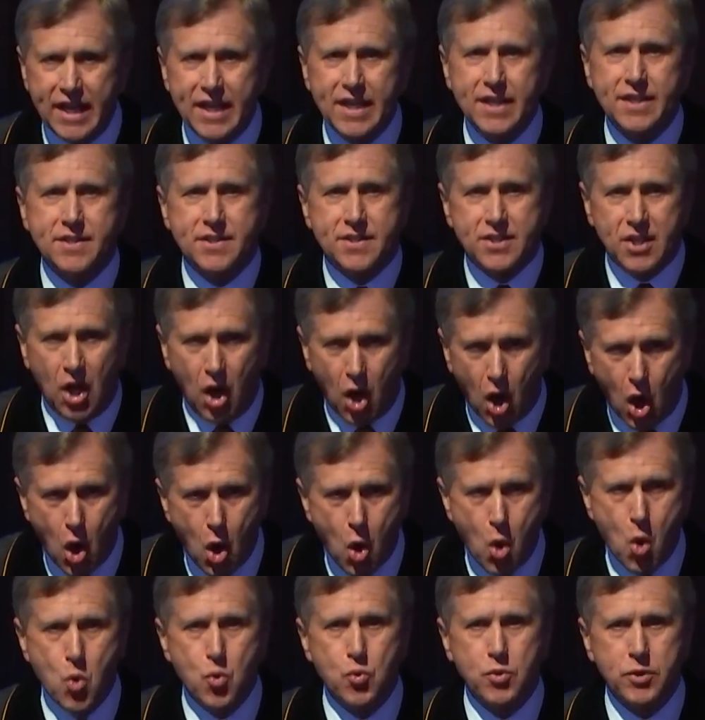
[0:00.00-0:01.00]
its
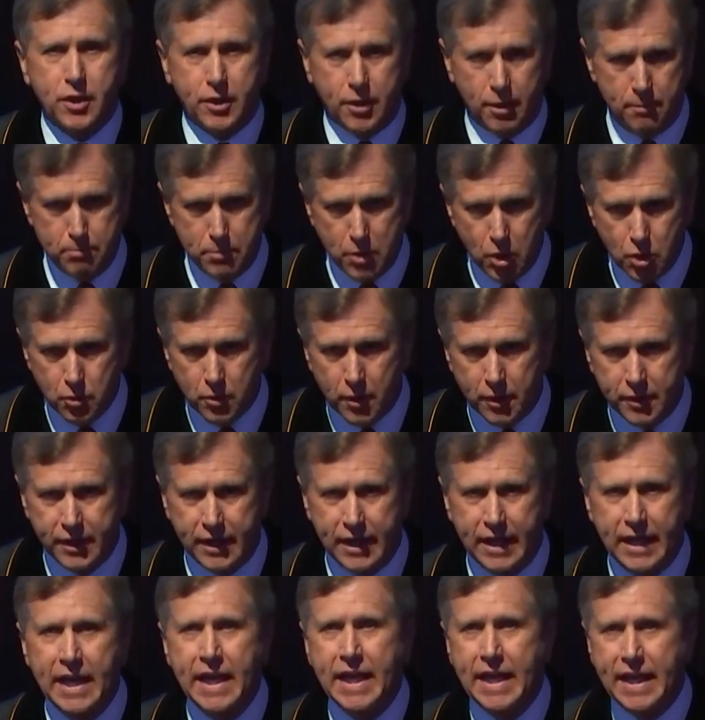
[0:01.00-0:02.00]
own
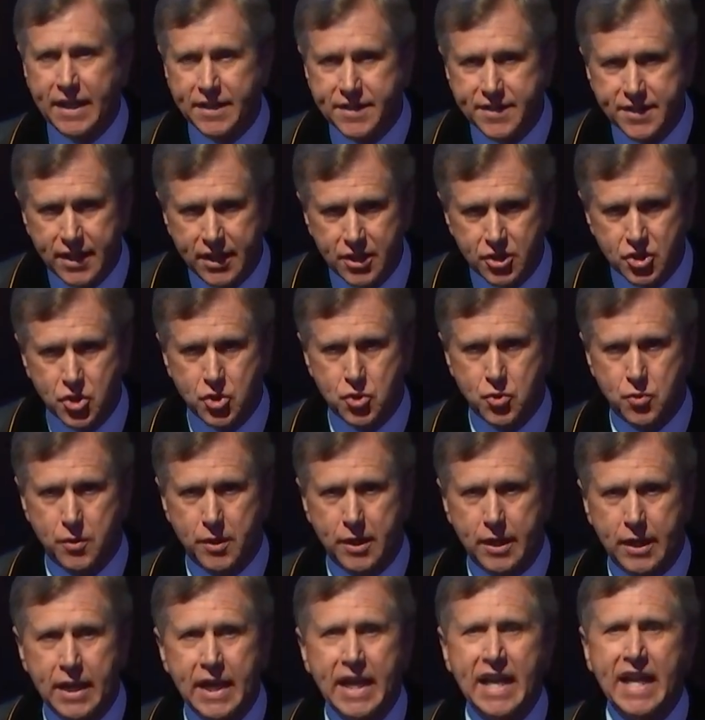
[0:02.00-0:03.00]
community, its
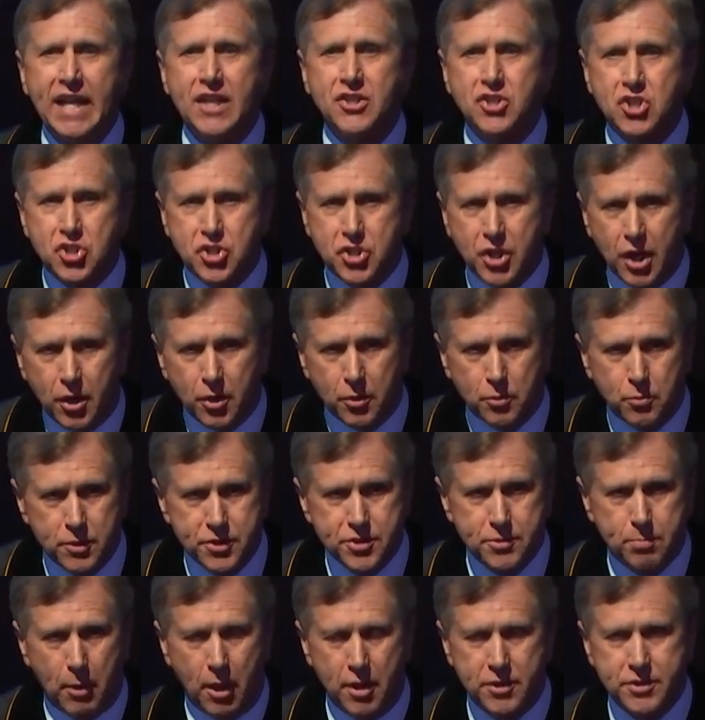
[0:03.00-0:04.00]
history, its shared
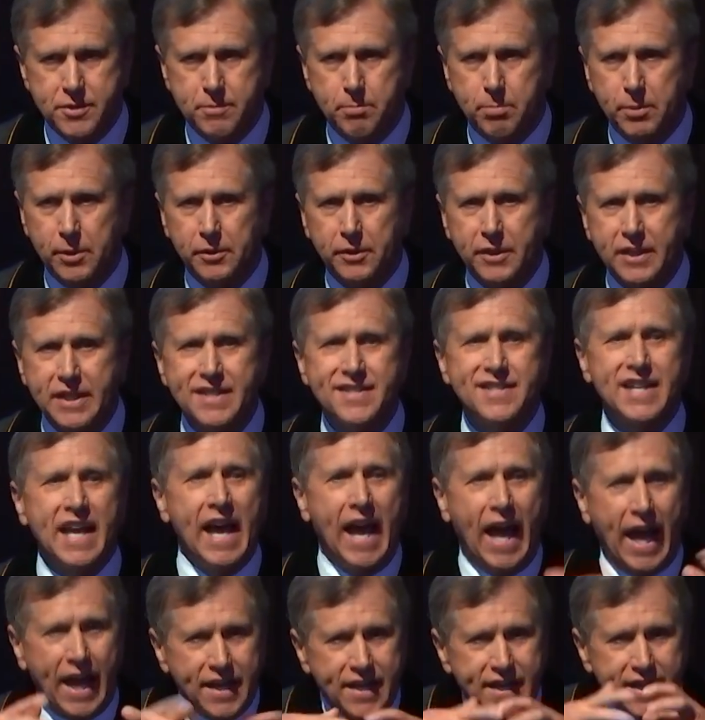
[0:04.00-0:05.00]
responsibilities,
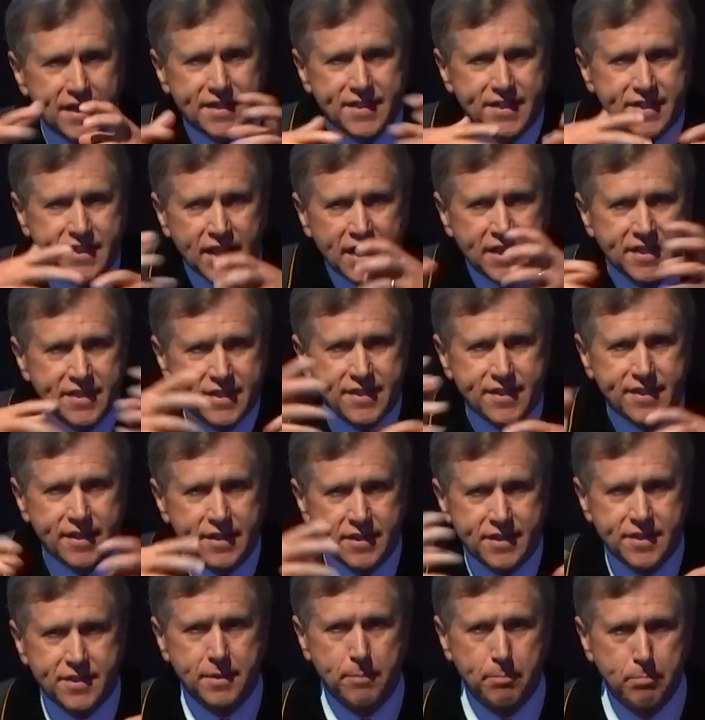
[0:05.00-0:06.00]
and its
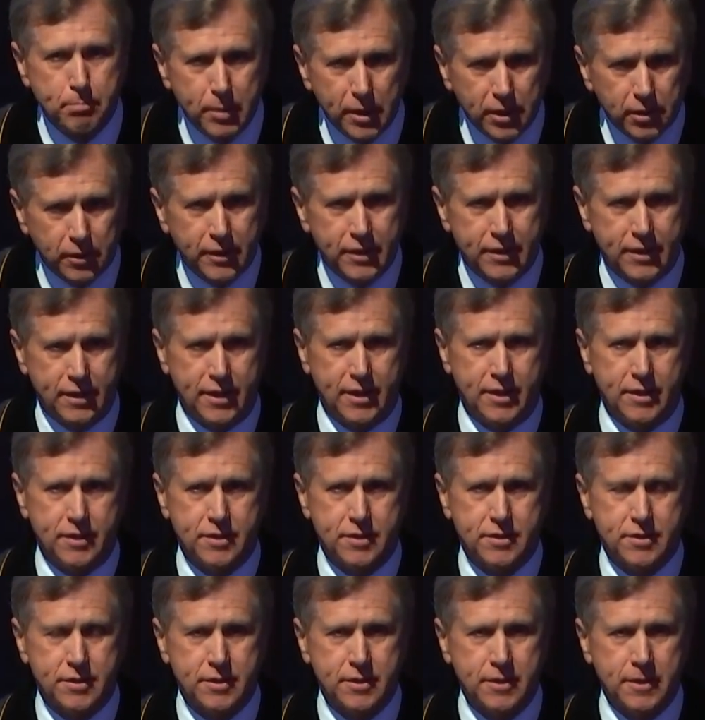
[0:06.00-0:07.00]

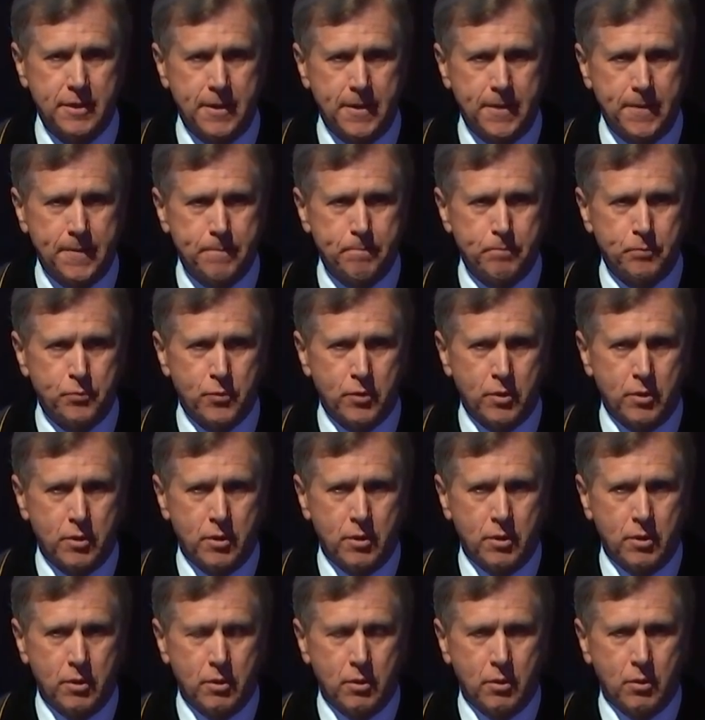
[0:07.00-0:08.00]
sensibilities.
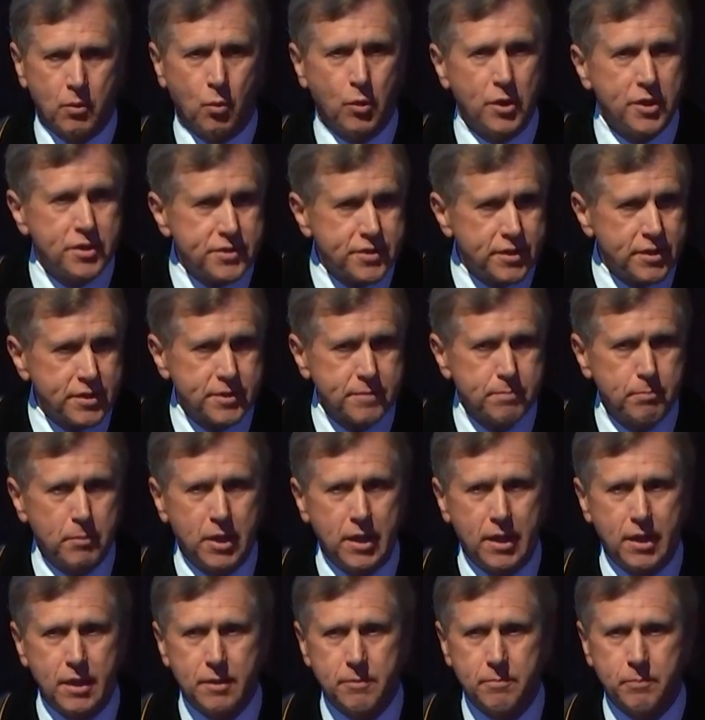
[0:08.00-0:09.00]
What does this
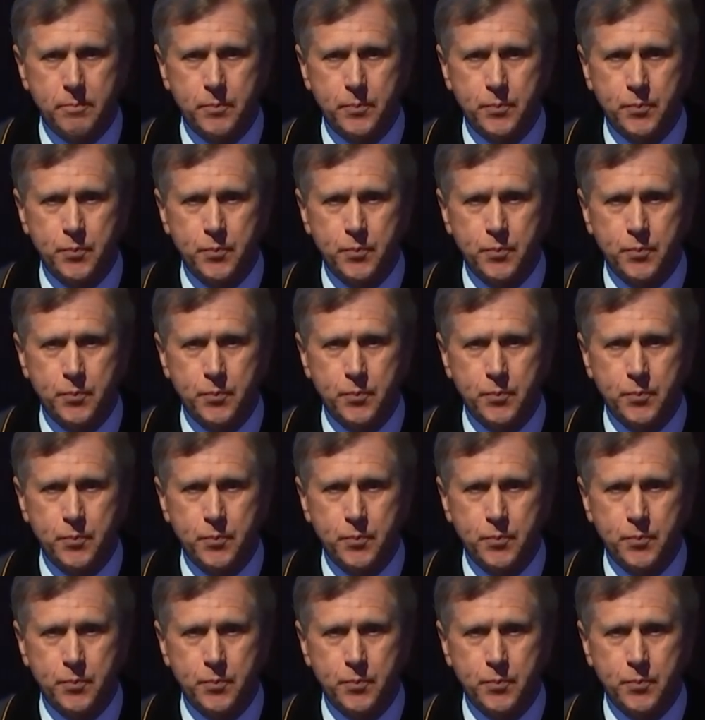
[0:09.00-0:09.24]
mean?